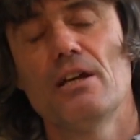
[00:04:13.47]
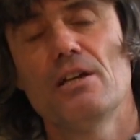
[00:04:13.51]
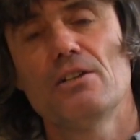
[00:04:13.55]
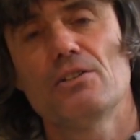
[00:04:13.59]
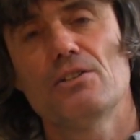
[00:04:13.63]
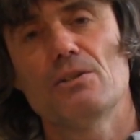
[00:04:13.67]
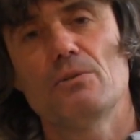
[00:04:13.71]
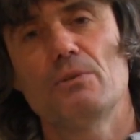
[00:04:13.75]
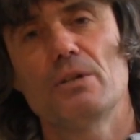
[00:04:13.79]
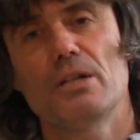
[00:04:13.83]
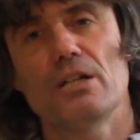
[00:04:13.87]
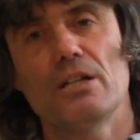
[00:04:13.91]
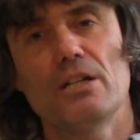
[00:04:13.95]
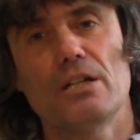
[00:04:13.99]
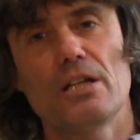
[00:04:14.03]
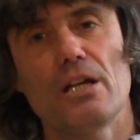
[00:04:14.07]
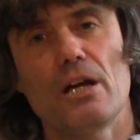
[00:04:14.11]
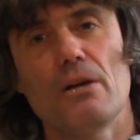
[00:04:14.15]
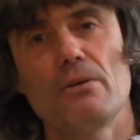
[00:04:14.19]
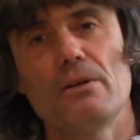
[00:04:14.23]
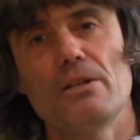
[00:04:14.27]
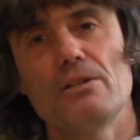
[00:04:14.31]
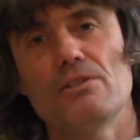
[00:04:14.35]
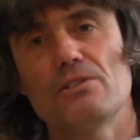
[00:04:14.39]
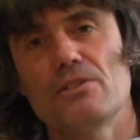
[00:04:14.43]
So we're going to
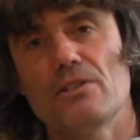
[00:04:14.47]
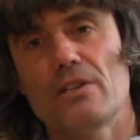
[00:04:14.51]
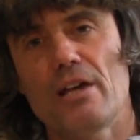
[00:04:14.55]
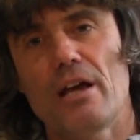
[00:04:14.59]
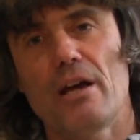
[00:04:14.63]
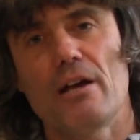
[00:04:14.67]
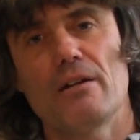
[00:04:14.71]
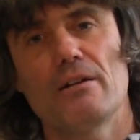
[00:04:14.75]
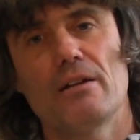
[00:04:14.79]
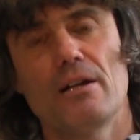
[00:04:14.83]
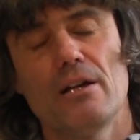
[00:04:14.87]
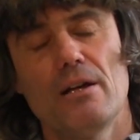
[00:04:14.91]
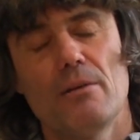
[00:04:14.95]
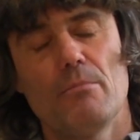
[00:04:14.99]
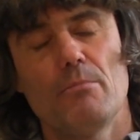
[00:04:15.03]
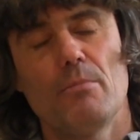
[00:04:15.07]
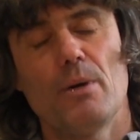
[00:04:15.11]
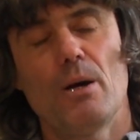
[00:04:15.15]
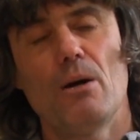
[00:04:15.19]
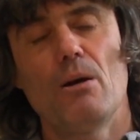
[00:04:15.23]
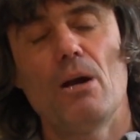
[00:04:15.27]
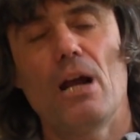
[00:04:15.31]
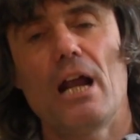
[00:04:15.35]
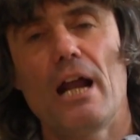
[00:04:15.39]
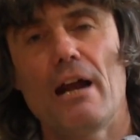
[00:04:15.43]
go into that
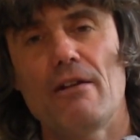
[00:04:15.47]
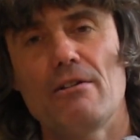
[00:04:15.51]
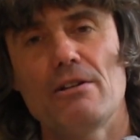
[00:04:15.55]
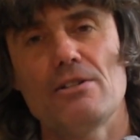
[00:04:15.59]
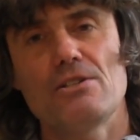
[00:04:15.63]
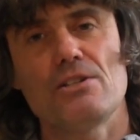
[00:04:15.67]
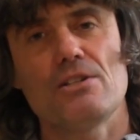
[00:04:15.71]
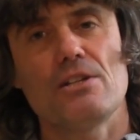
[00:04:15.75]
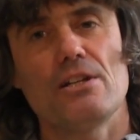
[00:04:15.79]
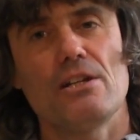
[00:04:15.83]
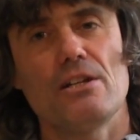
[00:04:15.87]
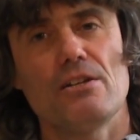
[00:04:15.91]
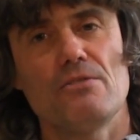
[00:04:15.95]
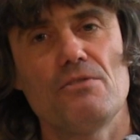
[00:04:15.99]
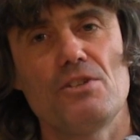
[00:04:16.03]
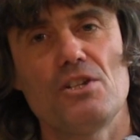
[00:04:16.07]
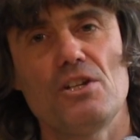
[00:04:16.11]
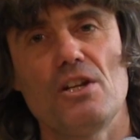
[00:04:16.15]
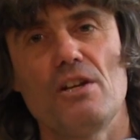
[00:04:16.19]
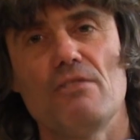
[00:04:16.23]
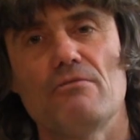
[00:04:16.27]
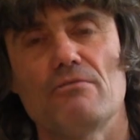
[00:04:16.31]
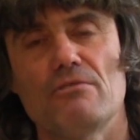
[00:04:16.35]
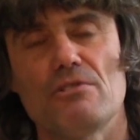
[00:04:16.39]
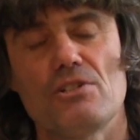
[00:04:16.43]
polarity of
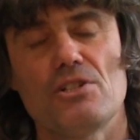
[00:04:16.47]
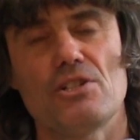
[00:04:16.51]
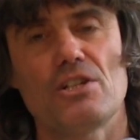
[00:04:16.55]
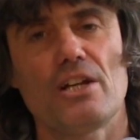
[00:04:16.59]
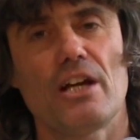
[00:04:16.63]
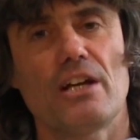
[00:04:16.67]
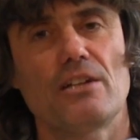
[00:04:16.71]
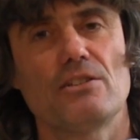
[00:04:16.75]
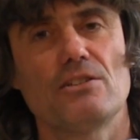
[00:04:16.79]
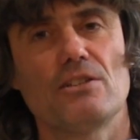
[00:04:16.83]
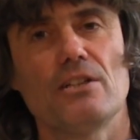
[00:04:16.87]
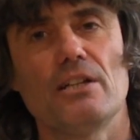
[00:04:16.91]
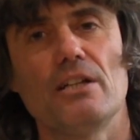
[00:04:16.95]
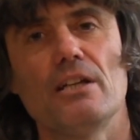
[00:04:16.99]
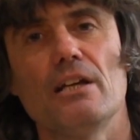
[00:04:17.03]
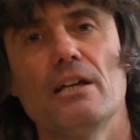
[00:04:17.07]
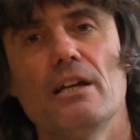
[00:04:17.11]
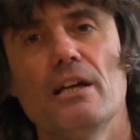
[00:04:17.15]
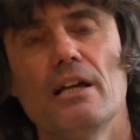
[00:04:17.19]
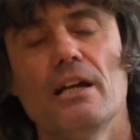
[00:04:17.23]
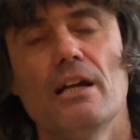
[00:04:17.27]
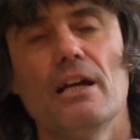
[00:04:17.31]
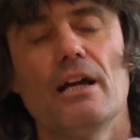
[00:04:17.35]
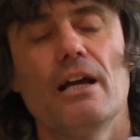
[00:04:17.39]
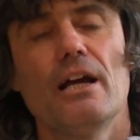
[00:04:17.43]
Shiva and Shakti,
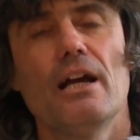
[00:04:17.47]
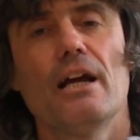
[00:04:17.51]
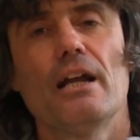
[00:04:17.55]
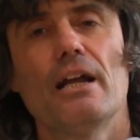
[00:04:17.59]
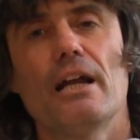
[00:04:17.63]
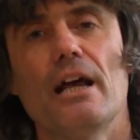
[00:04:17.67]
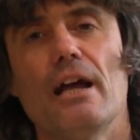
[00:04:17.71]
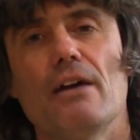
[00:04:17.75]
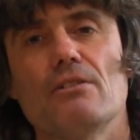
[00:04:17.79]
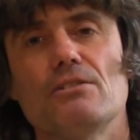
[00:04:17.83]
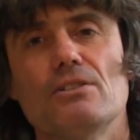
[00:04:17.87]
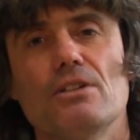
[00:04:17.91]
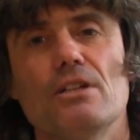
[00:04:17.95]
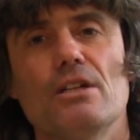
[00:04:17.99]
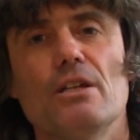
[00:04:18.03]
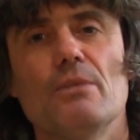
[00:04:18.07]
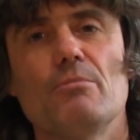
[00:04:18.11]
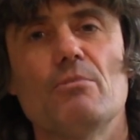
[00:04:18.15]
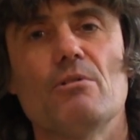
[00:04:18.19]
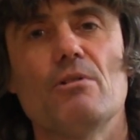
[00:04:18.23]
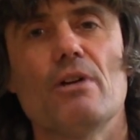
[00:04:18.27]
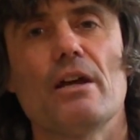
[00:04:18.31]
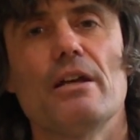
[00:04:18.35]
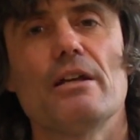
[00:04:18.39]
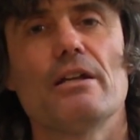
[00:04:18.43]
and how to
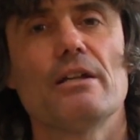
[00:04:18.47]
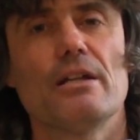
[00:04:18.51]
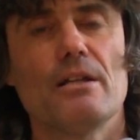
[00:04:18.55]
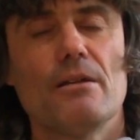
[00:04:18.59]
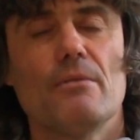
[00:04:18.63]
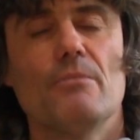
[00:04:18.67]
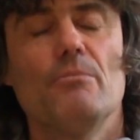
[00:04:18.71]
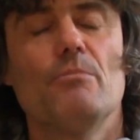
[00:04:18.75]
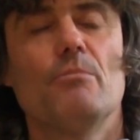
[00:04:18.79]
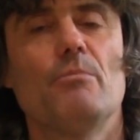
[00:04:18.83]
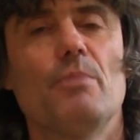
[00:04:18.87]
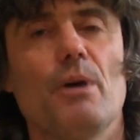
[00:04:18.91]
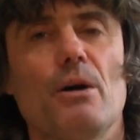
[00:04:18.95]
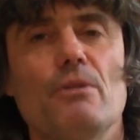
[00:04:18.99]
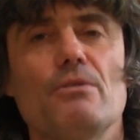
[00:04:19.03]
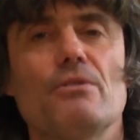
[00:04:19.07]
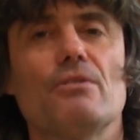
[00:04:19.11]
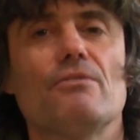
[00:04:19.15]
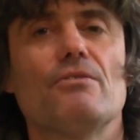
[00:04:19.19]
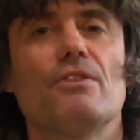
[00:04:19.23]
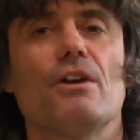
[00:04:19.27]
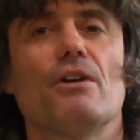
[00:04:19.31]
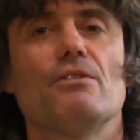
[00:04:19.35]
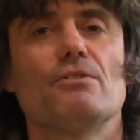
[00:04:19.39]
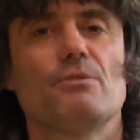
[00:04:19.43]
liberate both
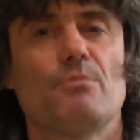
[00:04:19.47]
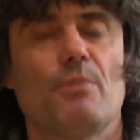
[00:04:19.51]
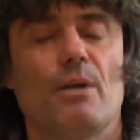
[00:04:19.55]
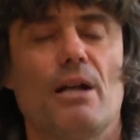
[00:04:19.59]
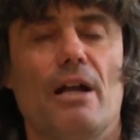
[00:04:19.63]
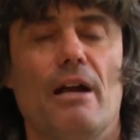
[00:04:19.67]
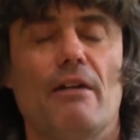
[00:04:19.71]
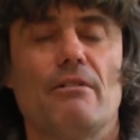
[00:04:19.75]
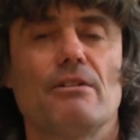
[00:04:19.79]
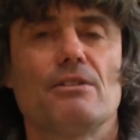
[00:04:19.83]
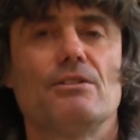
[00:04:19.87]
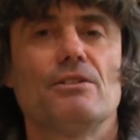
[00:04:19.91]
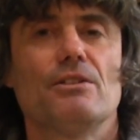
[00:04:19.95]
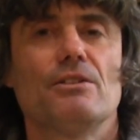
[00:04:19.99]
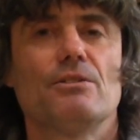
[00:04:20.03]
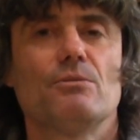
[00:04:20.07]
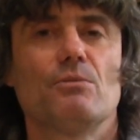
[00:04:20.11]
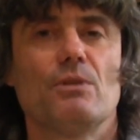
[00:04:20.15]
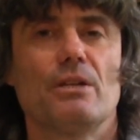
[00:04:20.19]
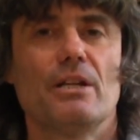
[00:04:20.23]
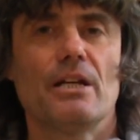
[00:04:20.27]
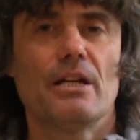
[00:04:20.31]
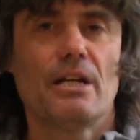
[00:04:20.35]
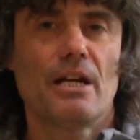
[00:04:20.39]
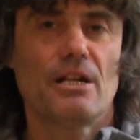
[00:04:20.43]
of those polarities
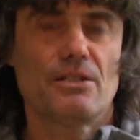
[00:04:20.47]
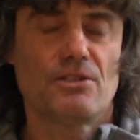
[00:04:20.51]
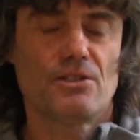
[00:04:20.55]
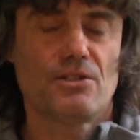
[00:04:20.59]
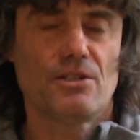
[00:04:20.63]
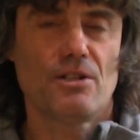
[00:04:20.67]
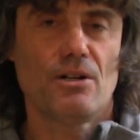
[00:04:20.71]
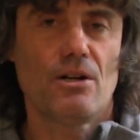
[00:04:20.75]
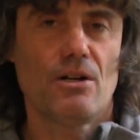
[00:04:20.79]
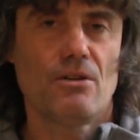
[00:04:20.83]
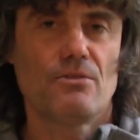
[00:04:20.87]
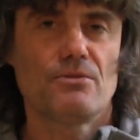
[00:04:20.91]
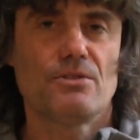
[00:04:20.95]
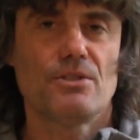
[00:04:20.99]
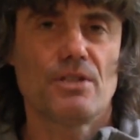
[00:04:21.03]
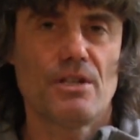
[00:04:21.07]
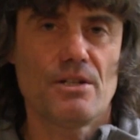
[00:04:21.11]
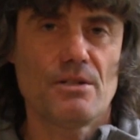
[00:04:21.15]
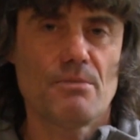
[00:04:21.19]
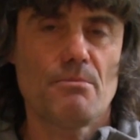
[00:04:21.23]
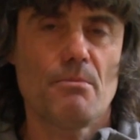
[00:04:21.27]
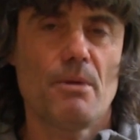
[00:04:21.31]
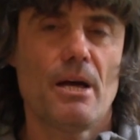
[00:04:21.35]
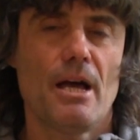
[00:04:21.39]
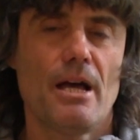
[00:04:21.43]
within ourselves
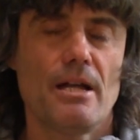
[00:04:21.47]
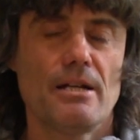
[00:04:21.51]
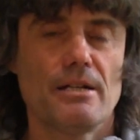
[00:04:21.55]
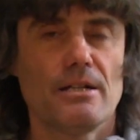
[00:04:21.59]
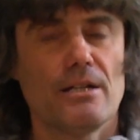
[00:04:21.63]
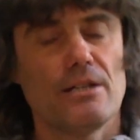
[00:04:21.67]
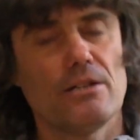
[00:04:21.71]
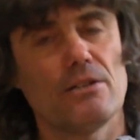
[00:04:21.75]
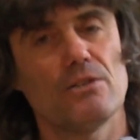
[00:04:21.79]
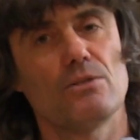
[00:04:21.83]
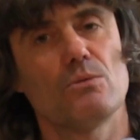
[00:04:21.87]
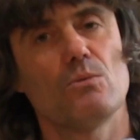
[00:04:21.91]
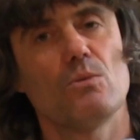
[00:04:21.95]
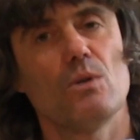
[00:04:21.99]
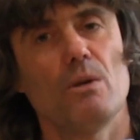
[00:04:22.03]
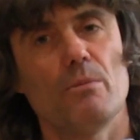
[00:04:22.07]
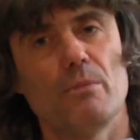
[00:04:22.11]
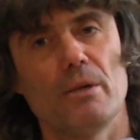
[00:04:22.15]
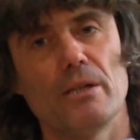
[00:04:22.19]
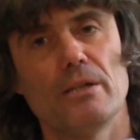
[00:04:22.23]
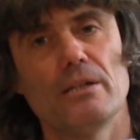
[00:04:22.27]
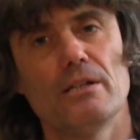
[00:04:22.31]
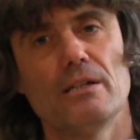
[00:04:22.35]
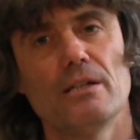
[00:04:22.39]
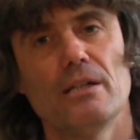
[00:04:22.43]
as men and as
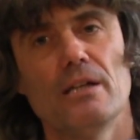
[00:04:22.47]
women,